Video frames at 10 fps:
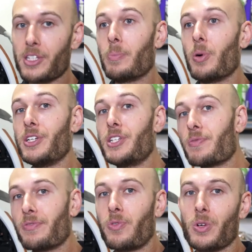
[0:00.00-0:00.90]
is going to put
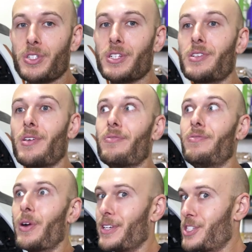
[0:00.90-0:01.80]
different forces,
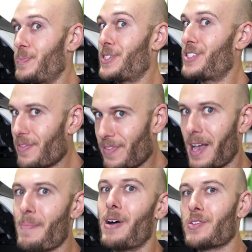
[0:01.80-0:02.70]
very specific
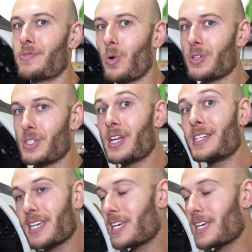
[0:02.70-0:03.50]
amounts of forces to